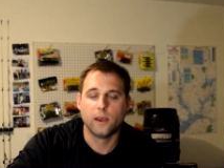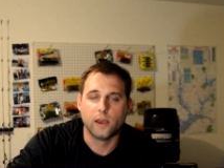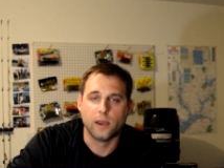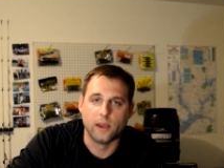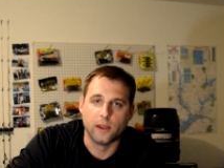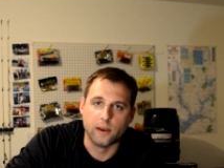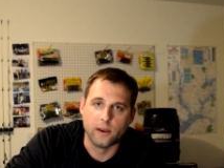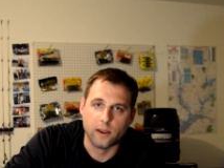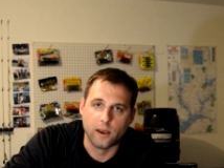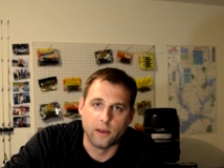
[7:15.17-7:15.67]

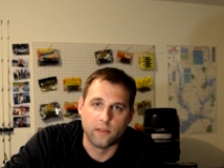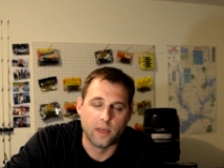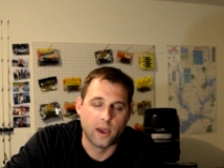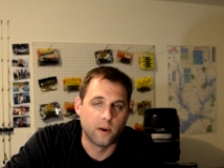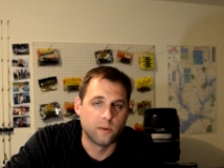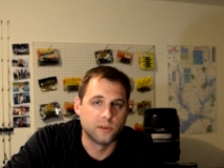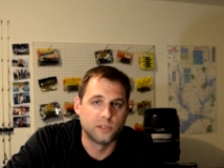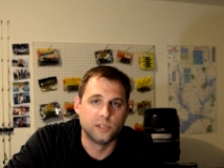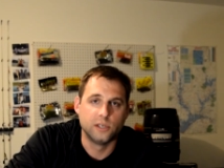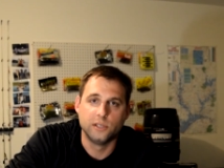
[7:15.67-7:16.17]
and
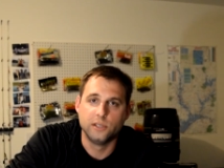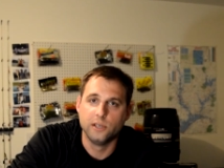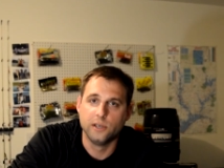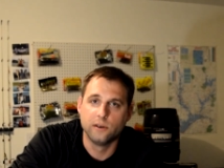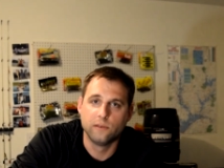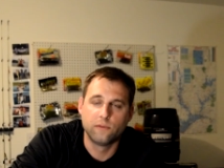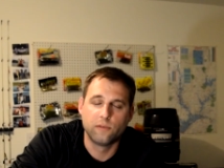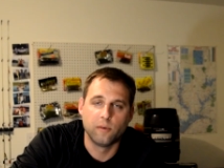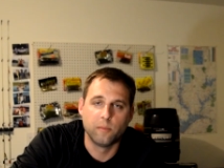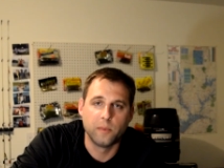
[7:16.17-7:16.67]
that was the
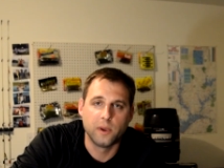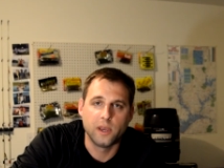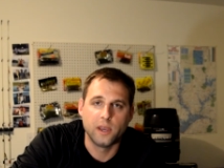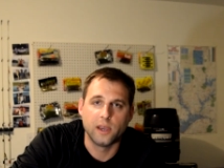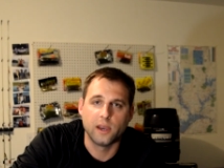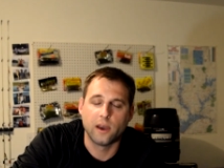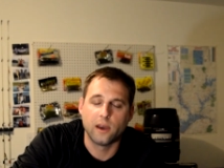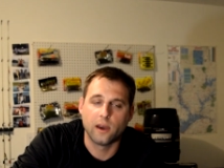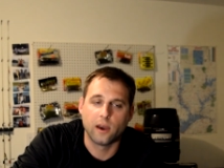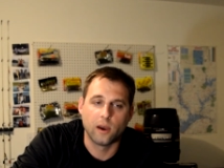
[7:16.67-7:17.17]
deal for
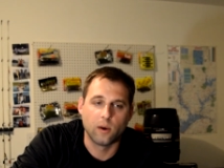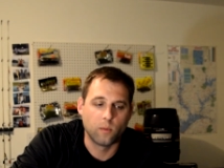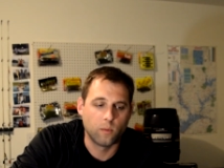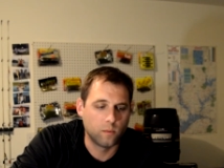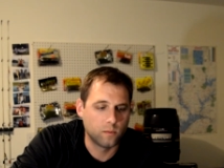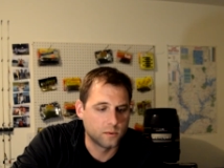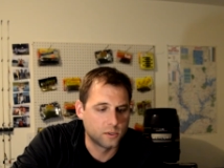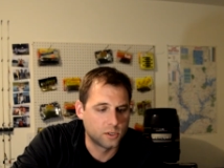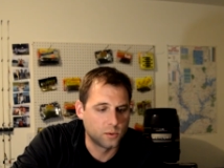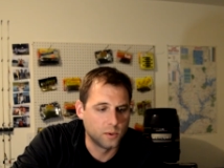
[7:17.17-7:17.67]
me. I
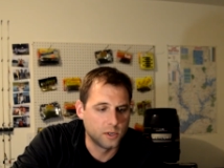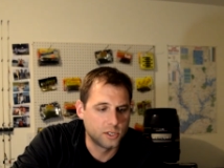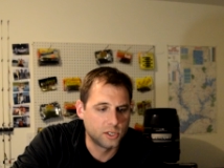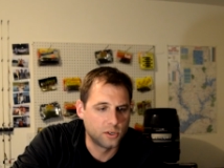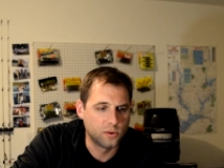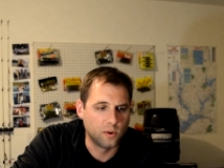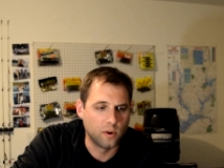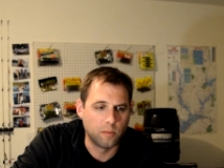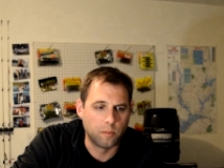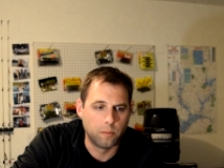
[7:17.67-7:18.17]
switched
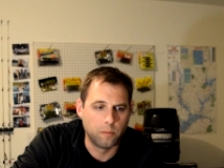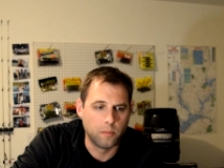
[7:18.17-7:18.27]
to